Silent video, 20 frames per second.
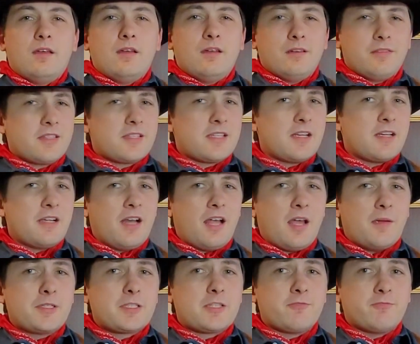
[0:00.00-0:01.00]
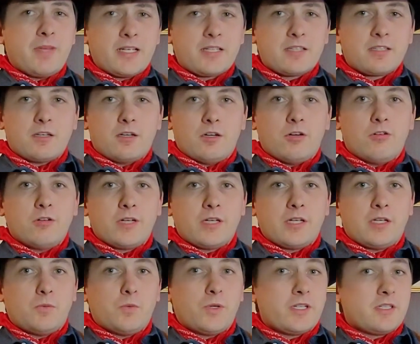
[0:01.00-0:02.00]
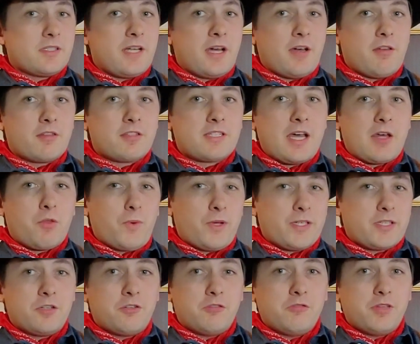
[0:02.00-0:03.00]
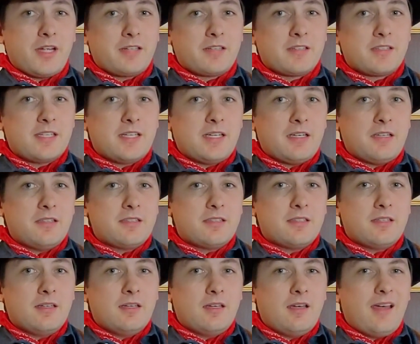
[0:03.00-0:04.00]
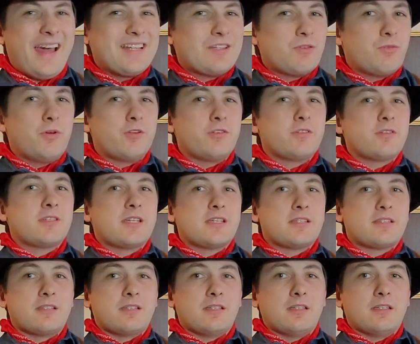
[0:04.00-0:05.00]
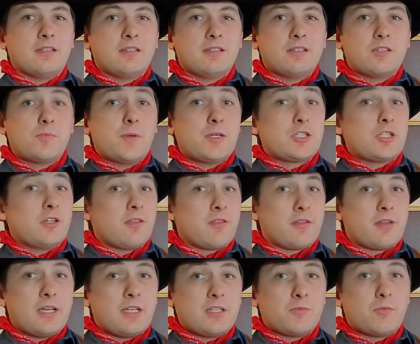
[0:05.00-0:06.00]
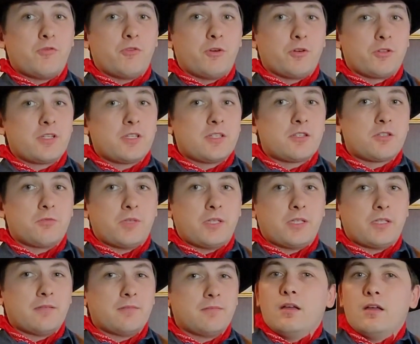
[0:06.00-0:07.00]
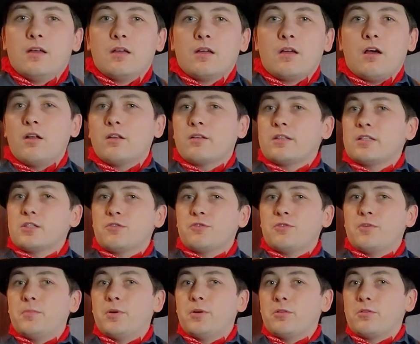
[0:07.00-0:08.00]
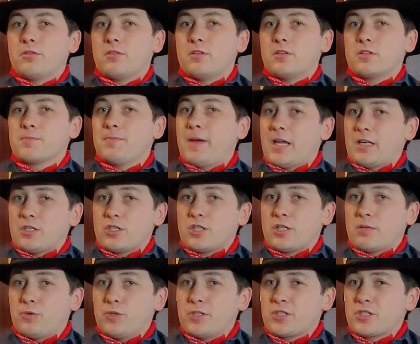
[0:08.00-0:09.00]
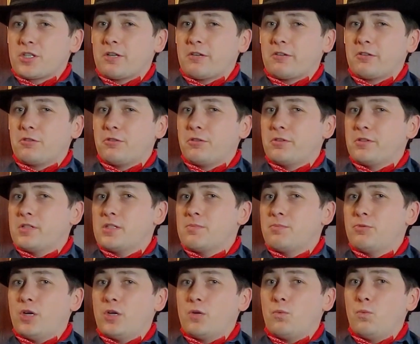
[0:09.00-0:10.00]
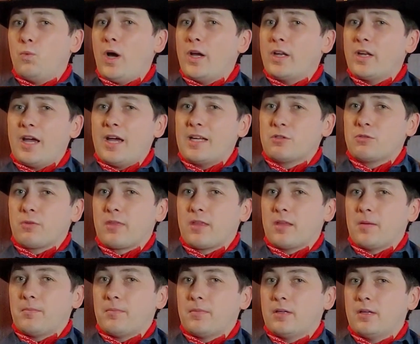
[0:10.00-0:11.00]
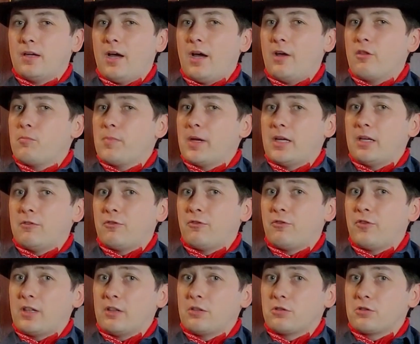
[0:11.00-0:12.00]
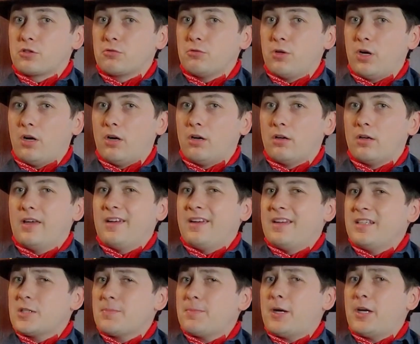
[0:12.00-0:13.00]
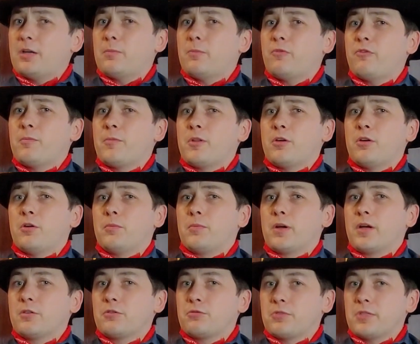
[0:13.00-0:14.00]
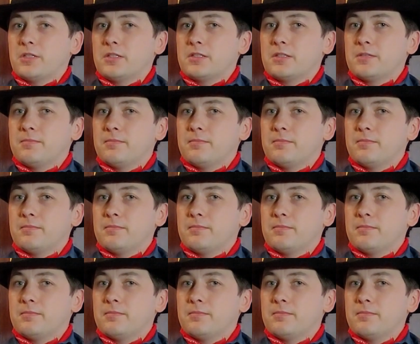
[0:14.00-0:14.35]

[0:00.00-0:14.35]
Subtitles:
In the sunny climates of Mexico and what is now the southwestern United States, hats were a necessity, especially in the days before sunscreen. Colonists from both the Spanish and British territories brought white hats with them, either made of felt or straw, inspired from their home countries.